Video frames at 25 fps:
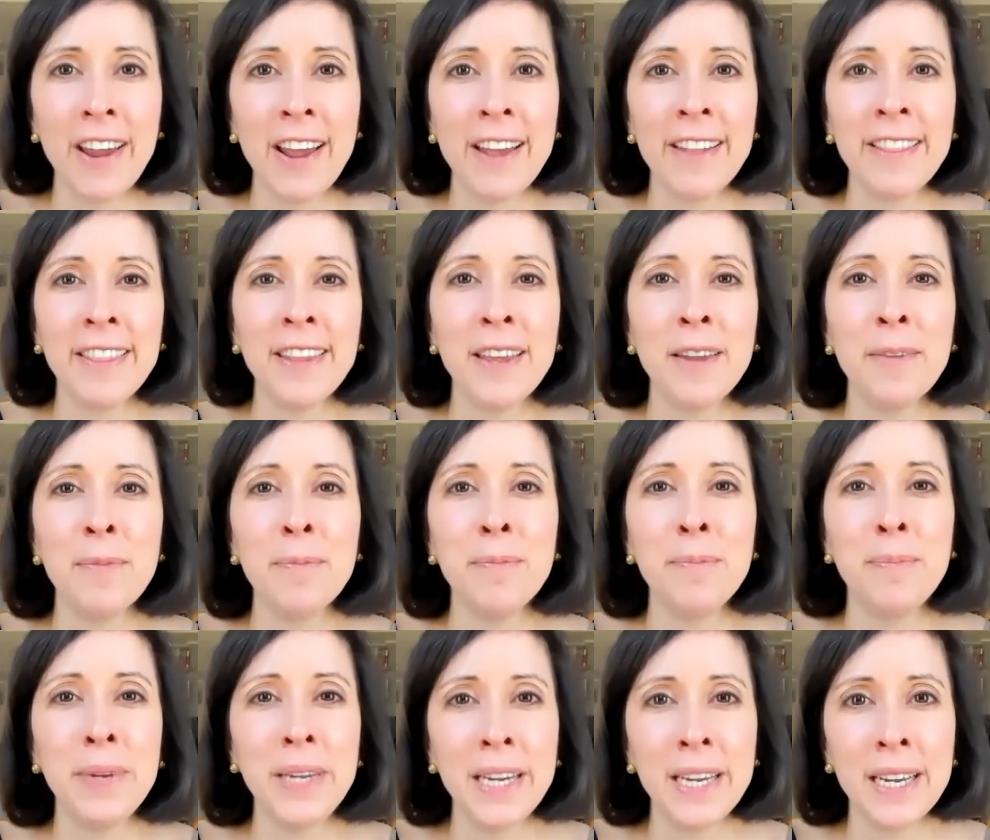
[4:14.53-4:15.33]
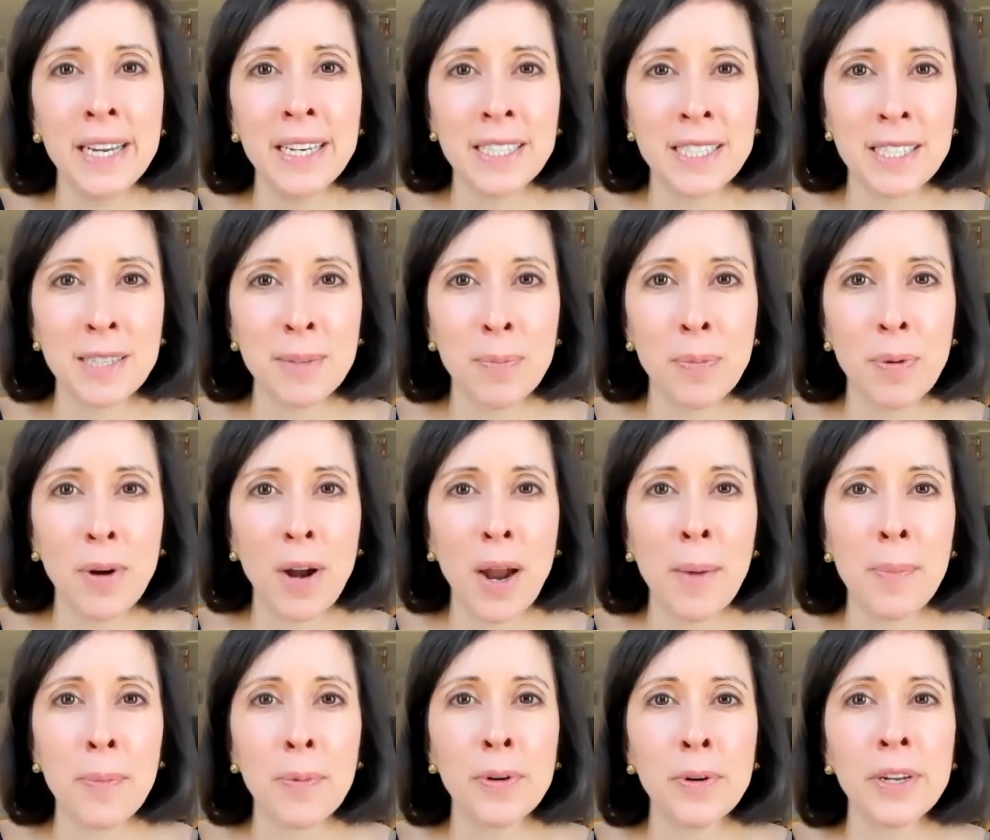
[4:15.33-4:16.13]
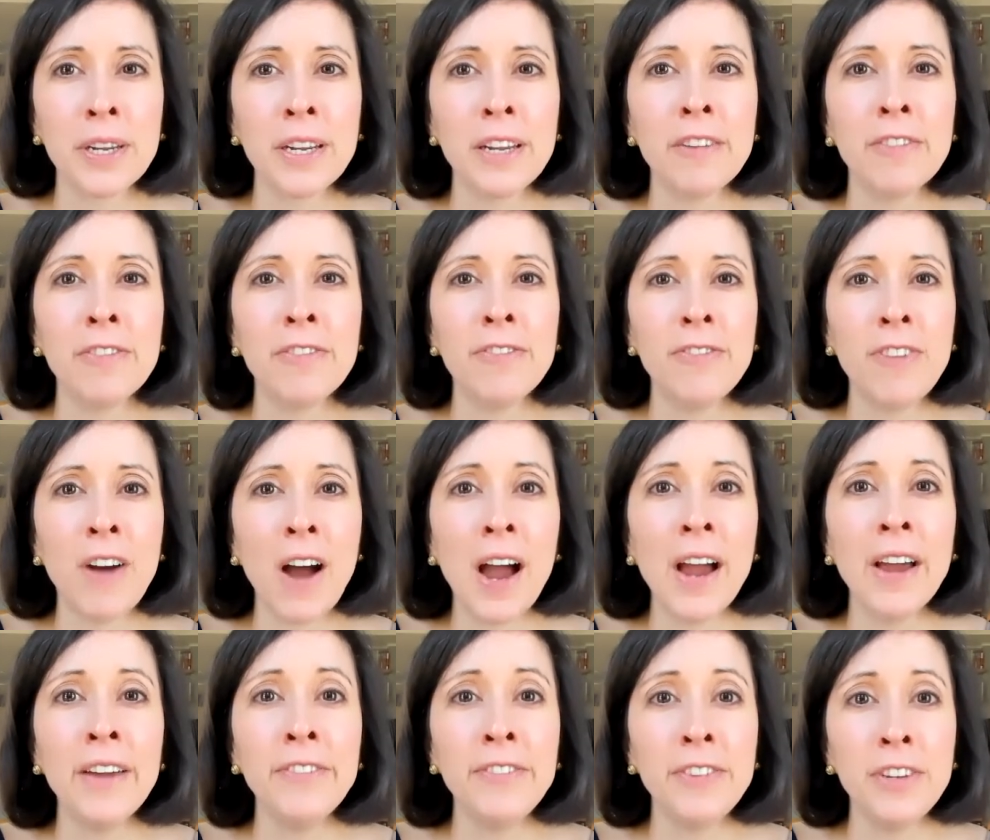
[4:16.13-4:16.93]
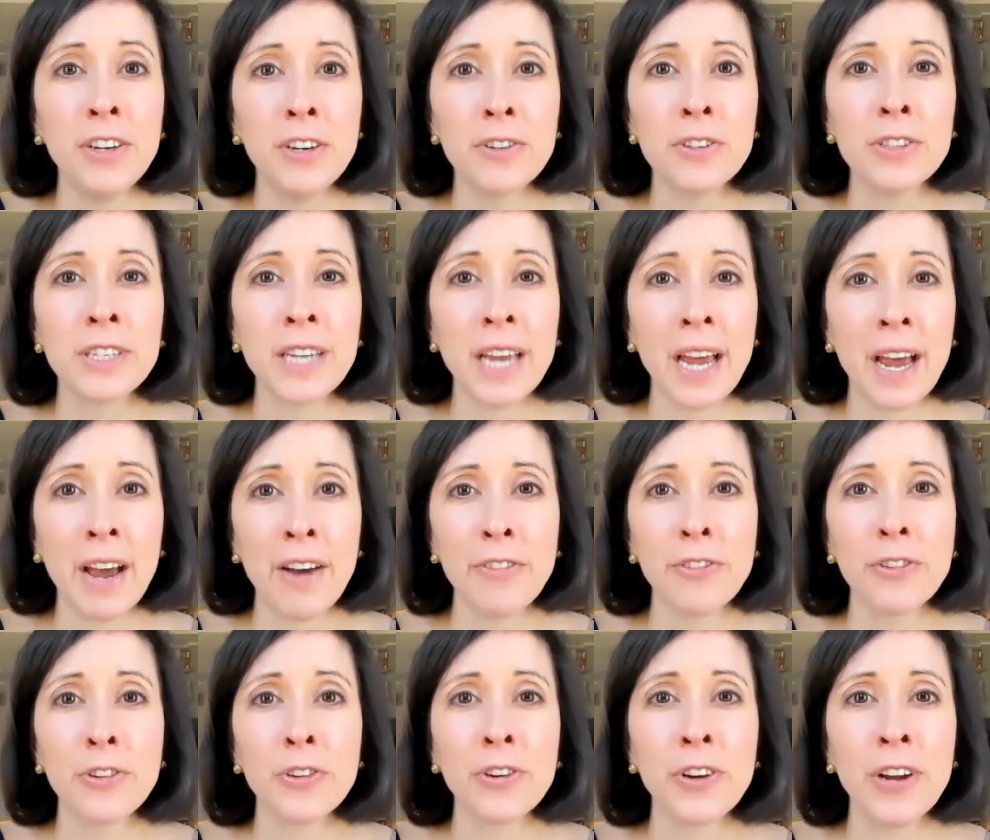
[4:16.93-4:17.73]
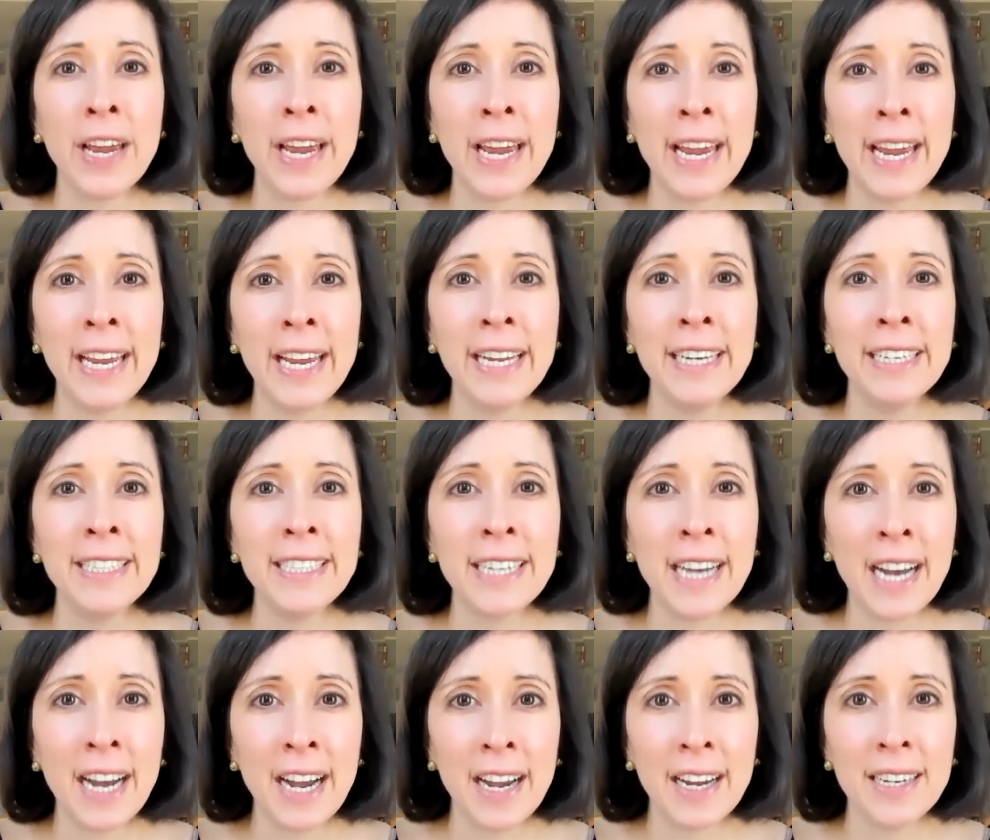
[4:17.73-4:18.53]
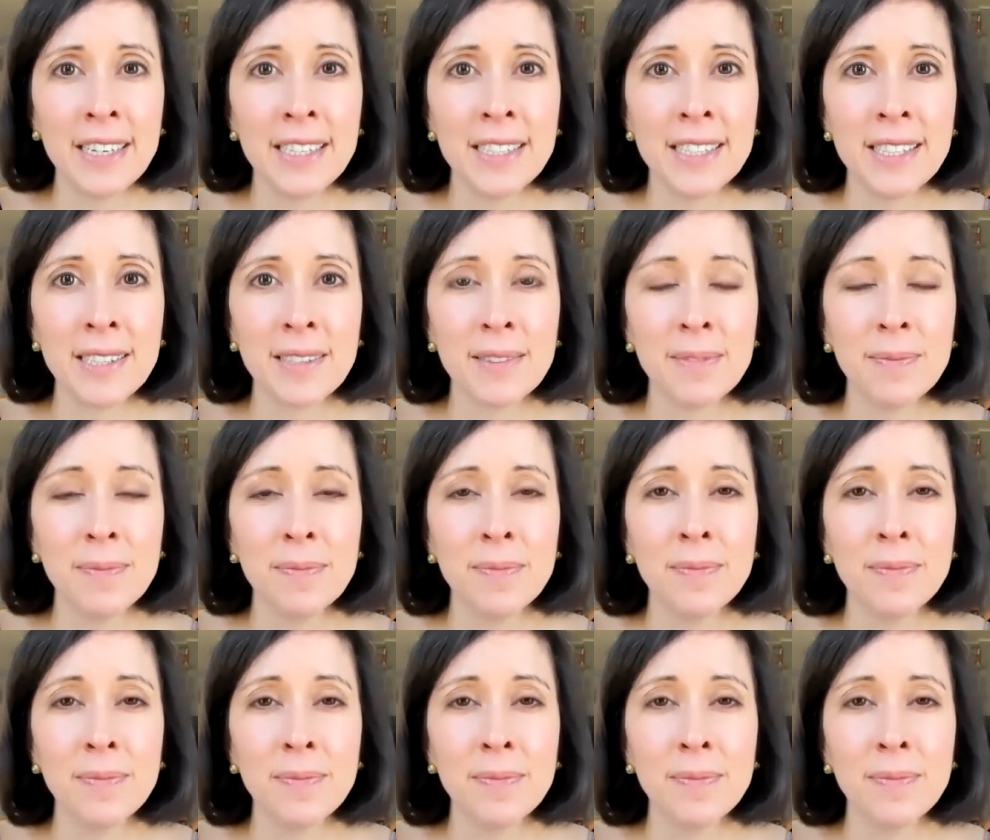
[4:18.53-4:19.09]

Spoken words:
and then B gets the property 5 years after A dies.